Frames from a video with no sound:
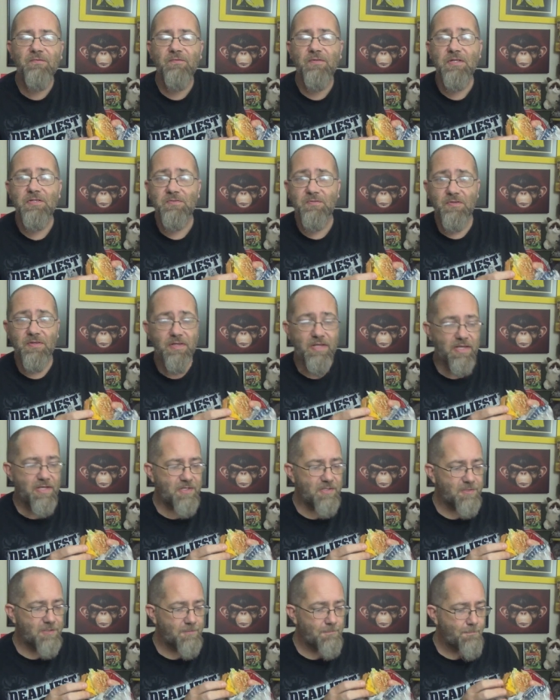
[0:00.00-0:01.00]
fish
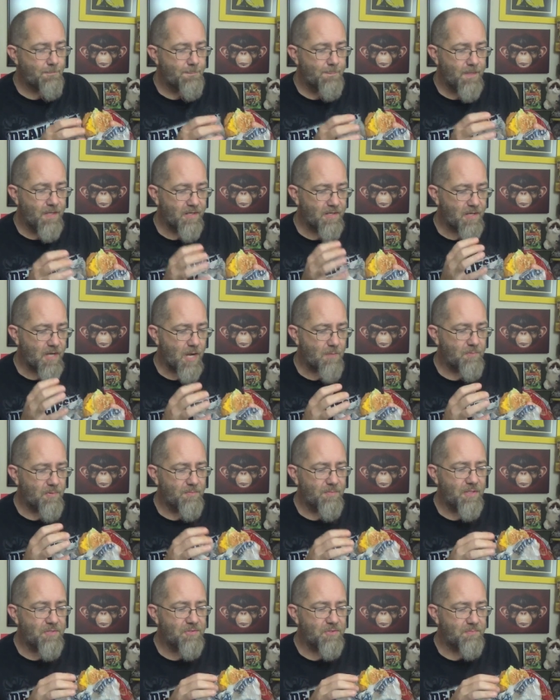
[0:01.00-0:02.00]
fillets. It
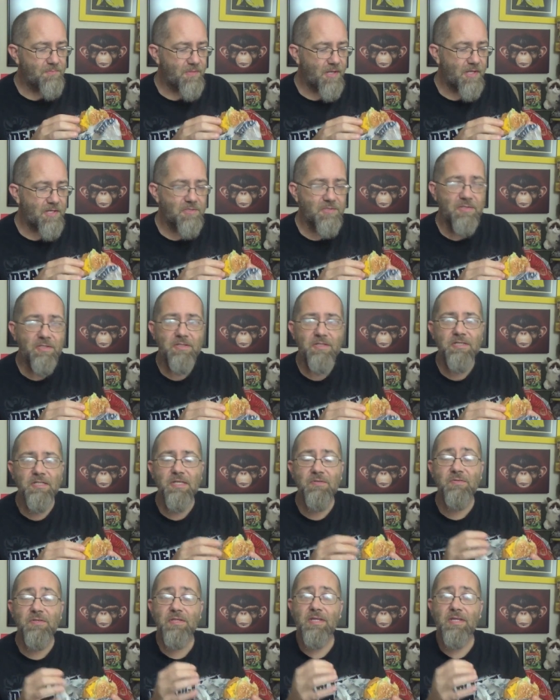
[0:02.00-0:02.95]
complements them nicely. Just gives